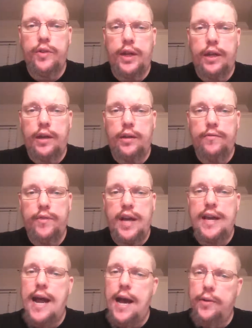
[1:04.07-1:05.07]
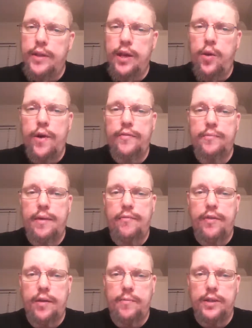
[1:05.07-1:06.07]
think of, and now they go after my
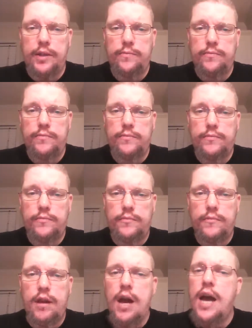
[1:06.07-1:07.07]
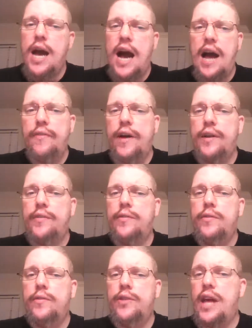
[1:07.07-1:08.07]
family. I've had
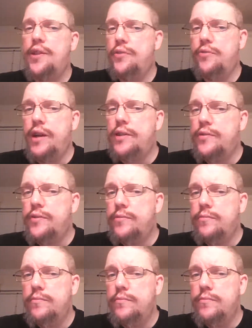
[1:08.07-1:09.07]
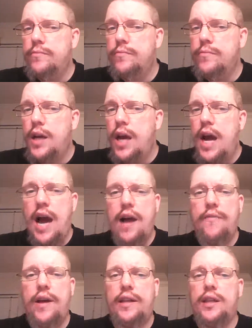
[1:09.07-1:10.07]
death threats.
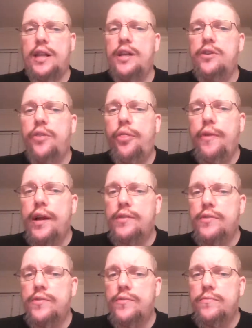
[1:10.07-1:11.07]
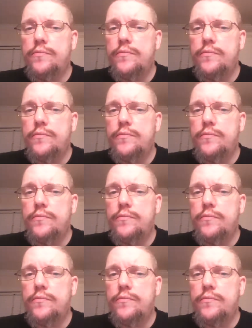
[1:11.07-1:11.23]
I've had legal threats.